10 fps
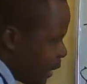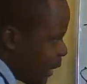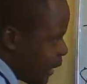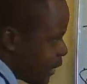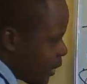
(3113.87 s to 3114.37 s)

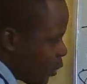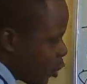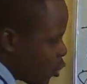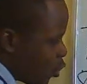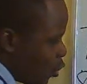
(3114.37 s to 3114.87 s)
is equal
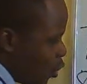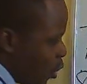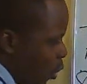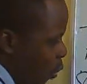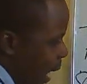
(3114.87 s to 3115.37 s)
to
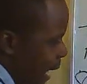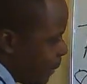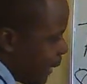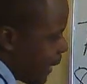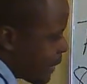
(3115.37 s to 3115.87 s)
1
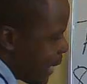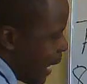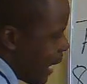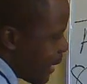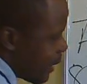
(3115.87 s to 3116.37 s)
minus
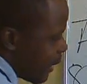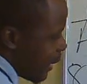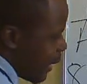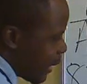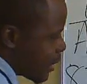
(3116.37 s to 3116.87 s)
I
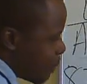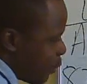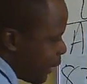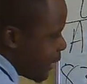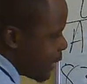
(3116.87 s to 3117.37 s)

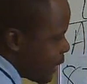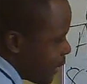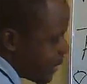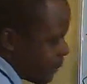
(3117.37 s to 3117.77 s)
exponent 6.